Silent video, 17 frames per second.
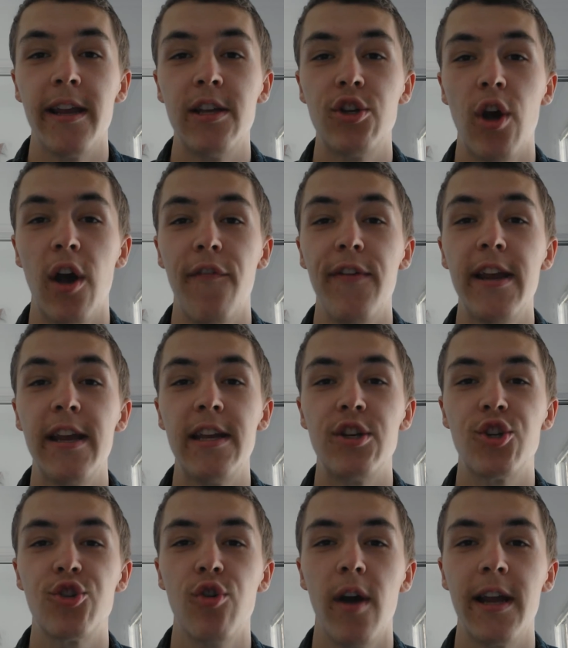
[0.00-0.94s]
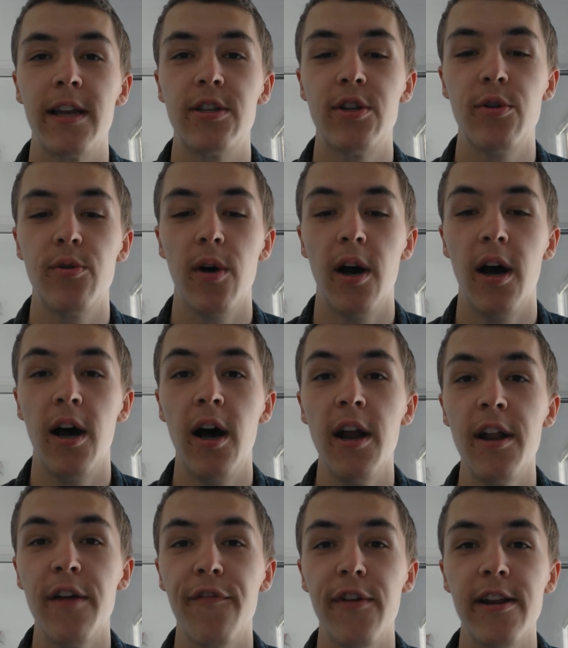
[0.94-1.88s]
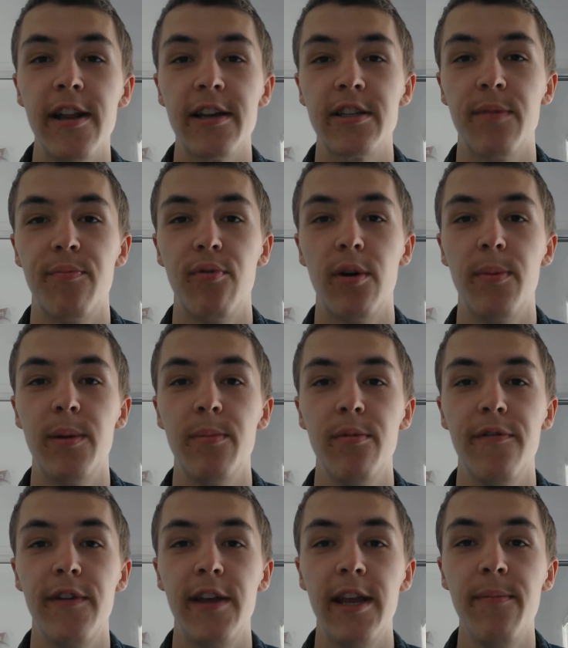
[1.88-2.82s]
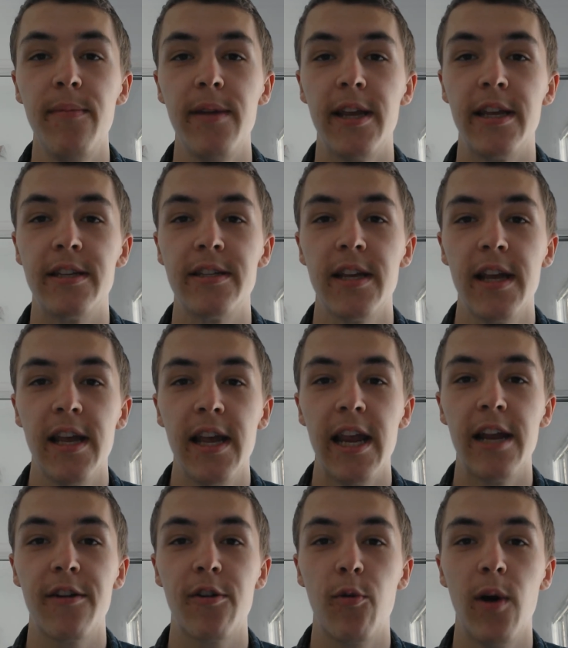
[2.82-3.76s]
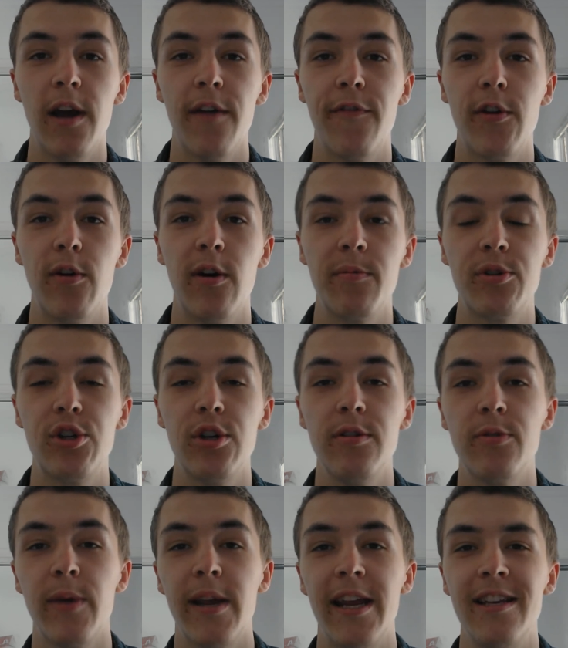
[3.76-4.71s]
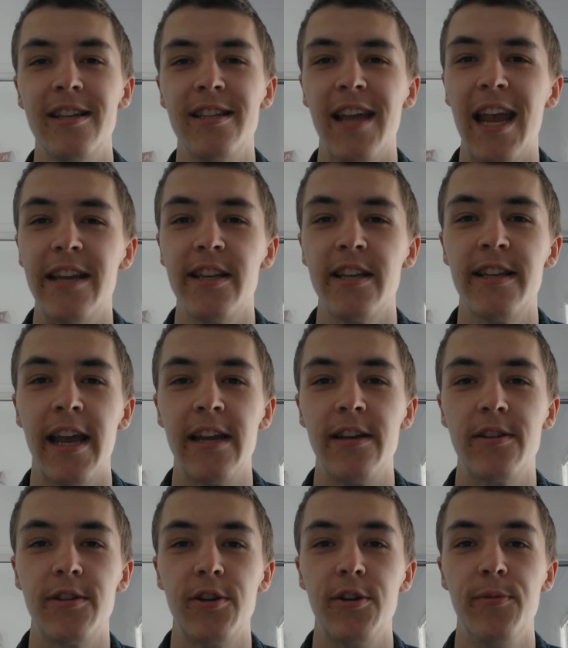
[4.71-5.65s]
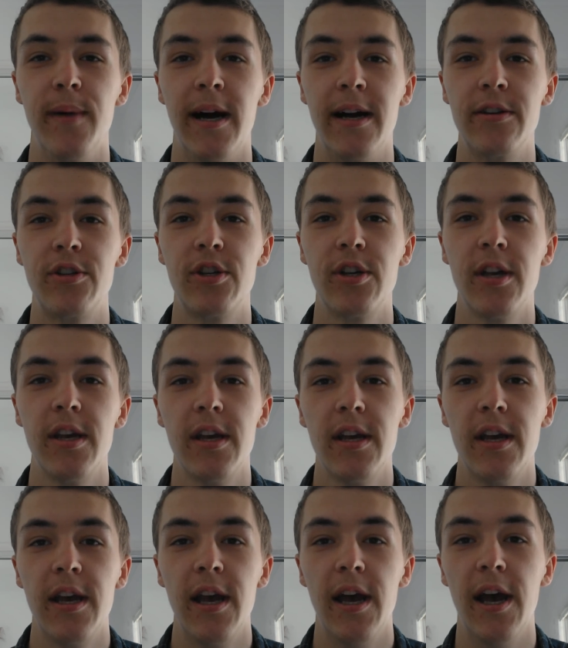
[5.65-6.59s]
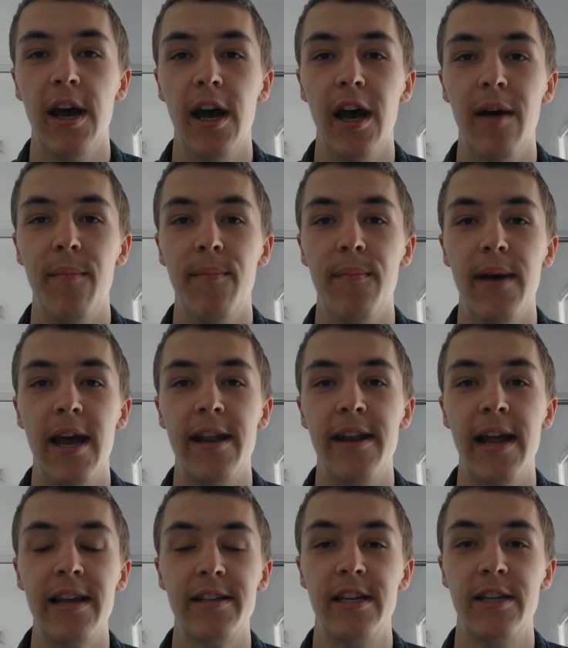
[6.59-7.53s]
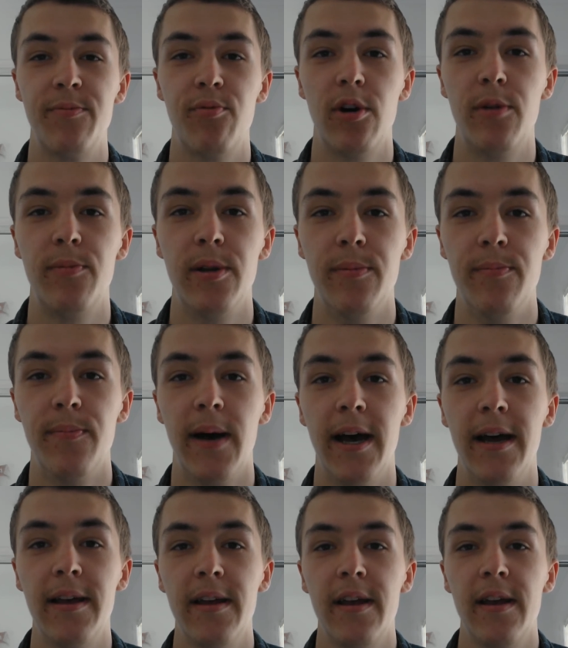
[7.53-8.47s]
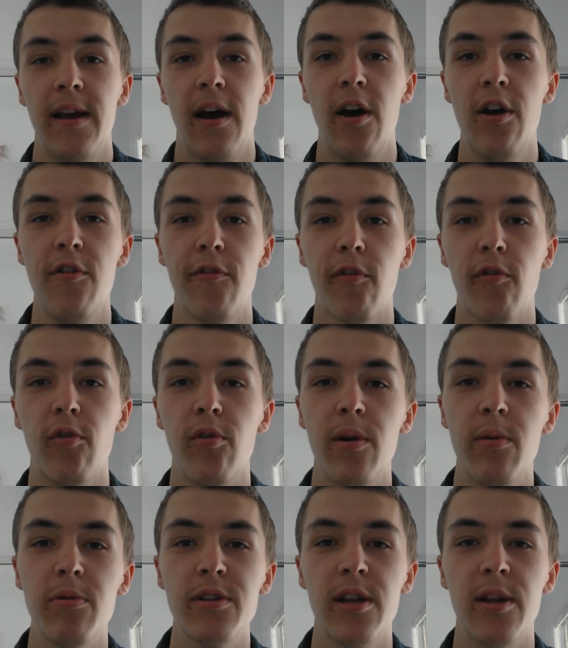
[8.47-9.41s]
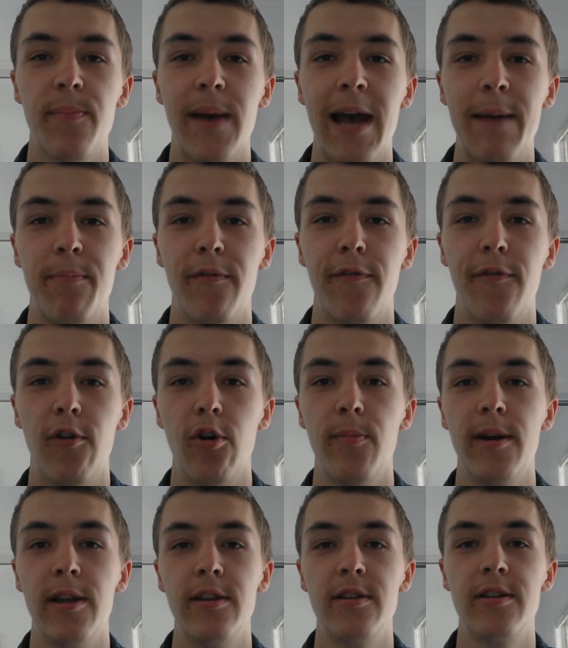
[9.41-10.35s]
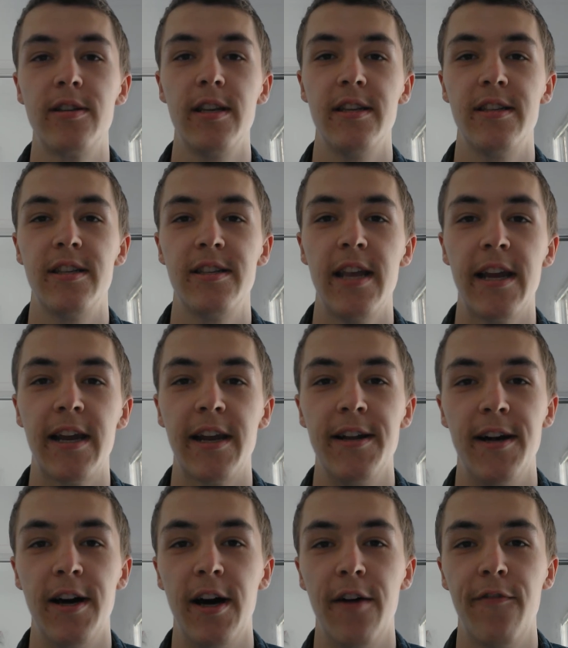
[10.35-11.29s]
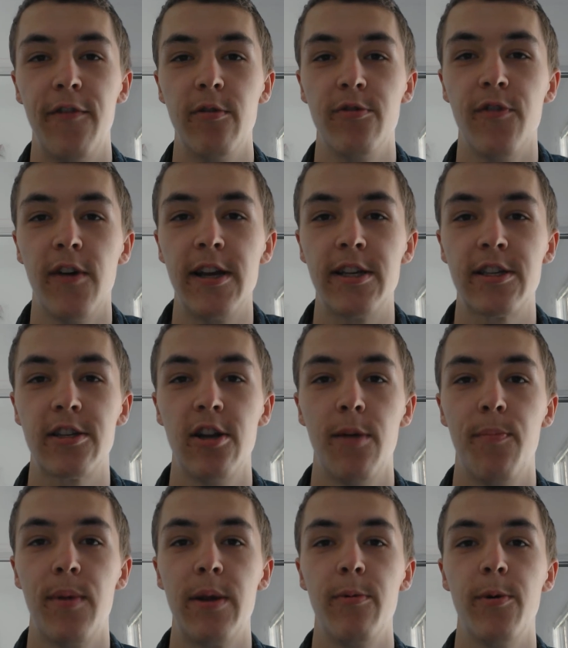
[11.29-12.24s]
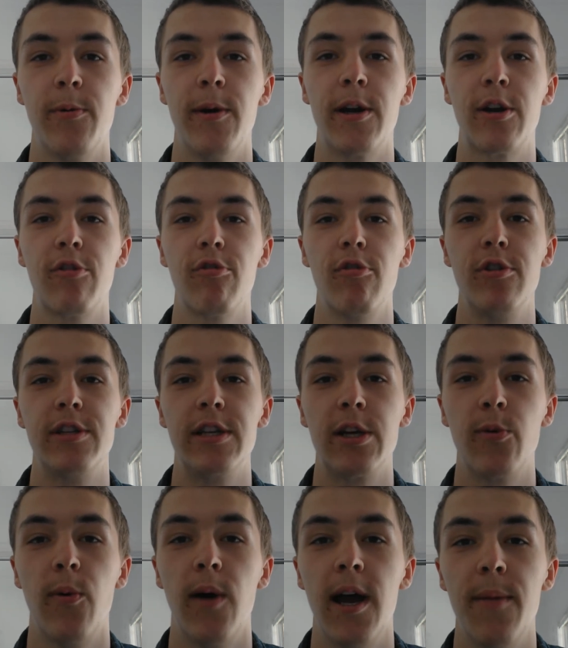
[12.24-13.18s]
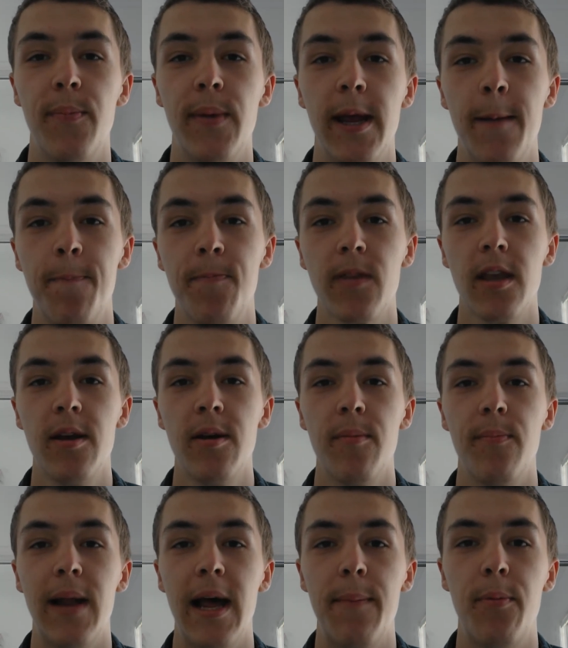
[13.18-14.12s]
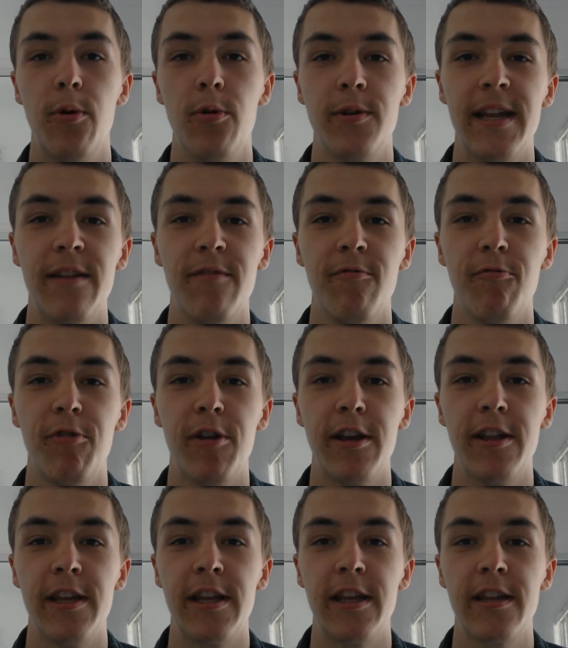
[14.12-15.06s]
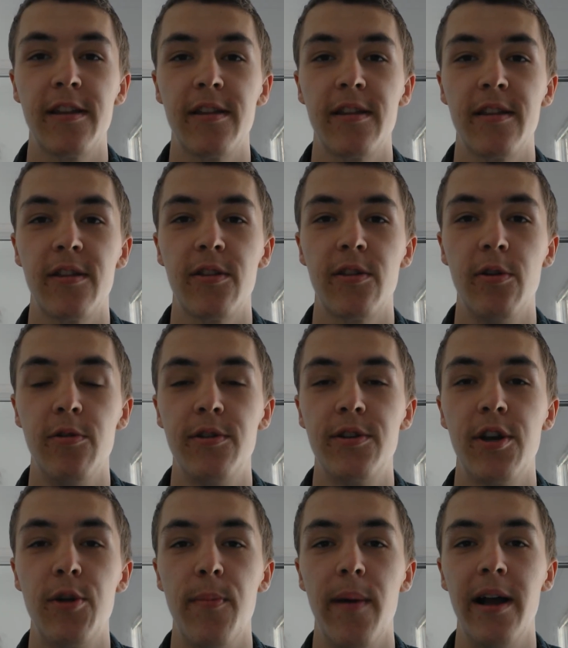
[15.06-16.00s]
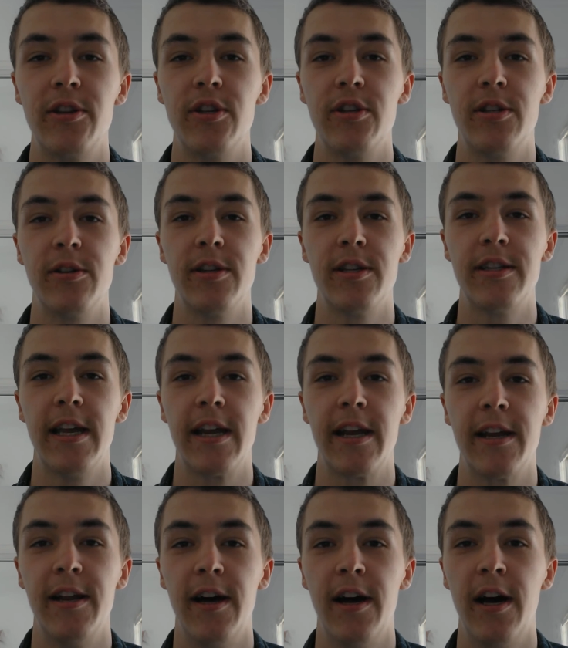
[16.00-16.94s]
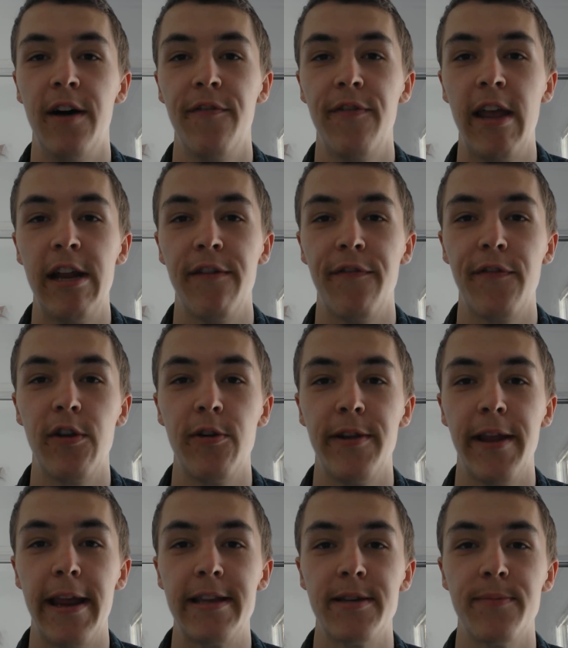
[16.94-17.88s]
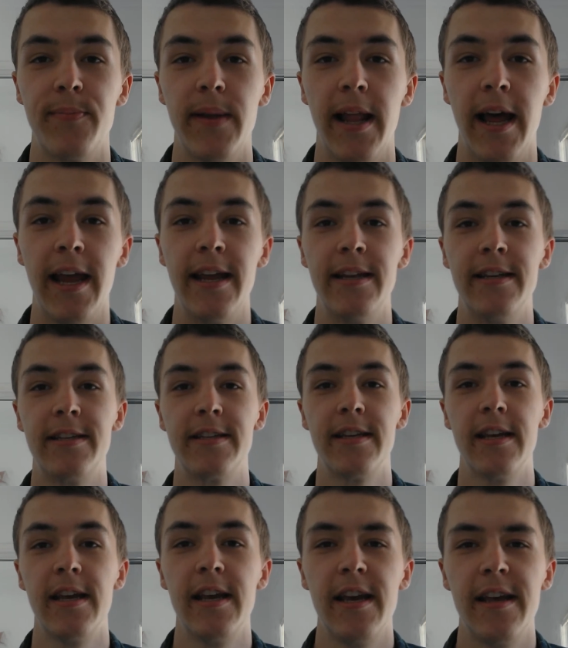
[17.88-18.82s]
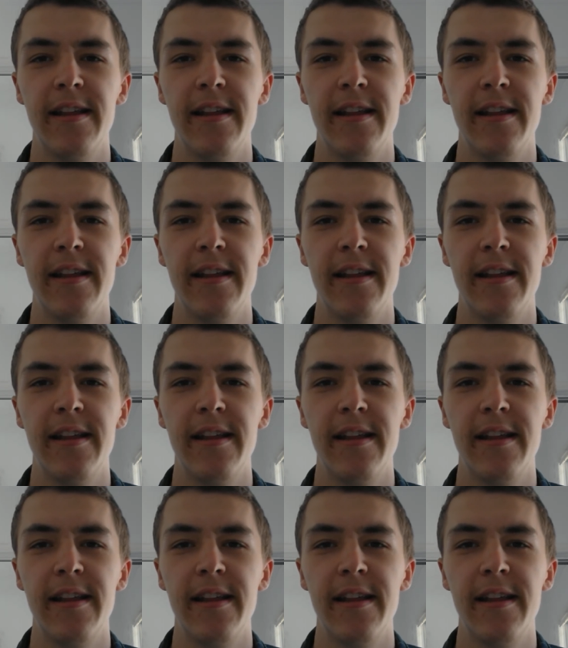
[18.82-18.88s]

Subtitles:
I think he's trying too hard. I think that's the problem with him. He had quite a few options where he just hesitates too much, and that's his problem. But overall, it wasn't a bad performance. Second half, it was very sloppy. We were cruising quite a bit. Blackpool didn't really do too much until the second half. They had a few decent players.